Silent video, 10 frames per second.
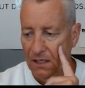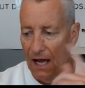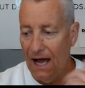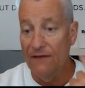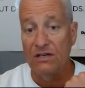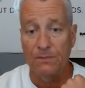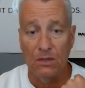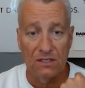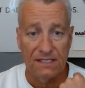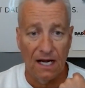I've
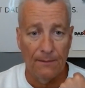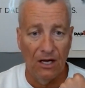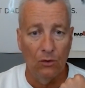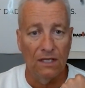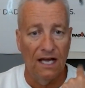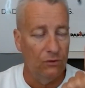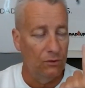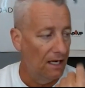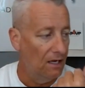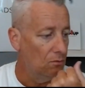experienced that in my own life
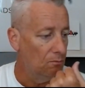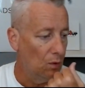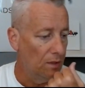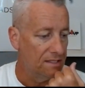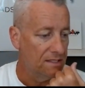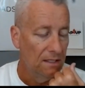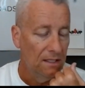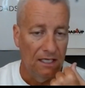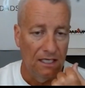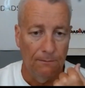with my own boys.
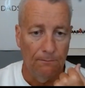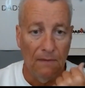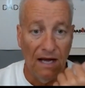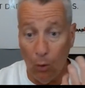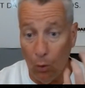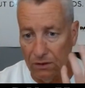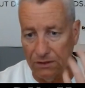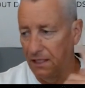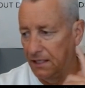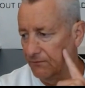My older
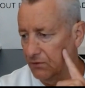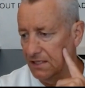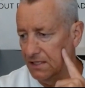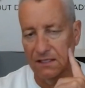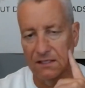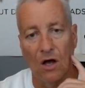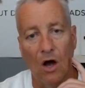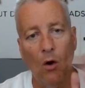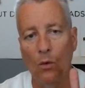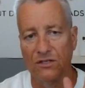son, for instance,
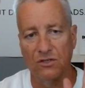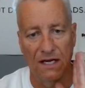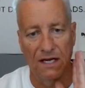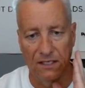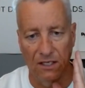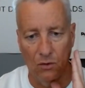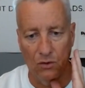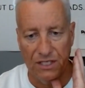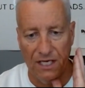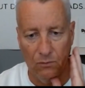always tried to
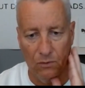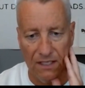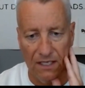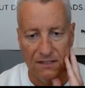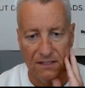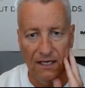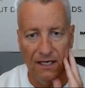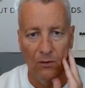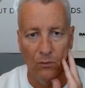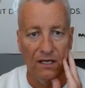negotiate with us.
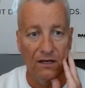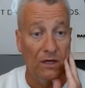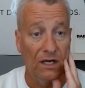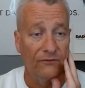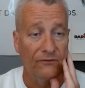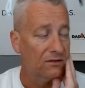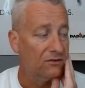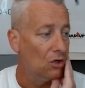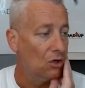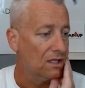We often
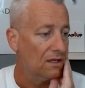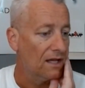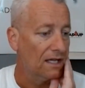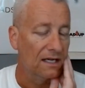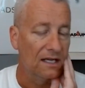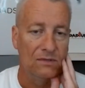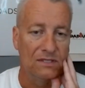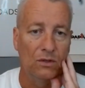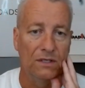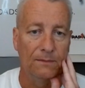joked and thought that he was
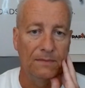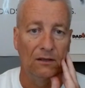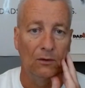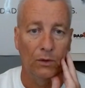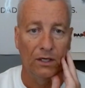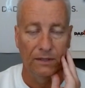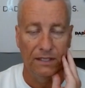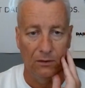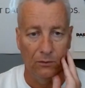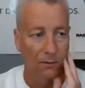going to be a lawyer when
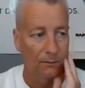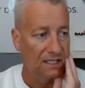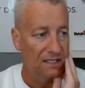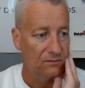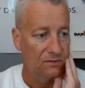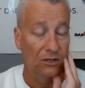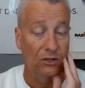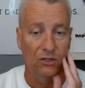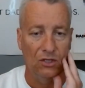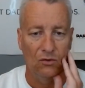he grew up because he was a
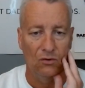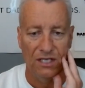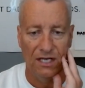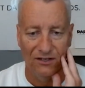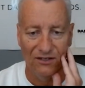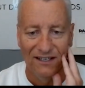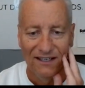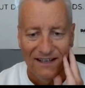good negotiator.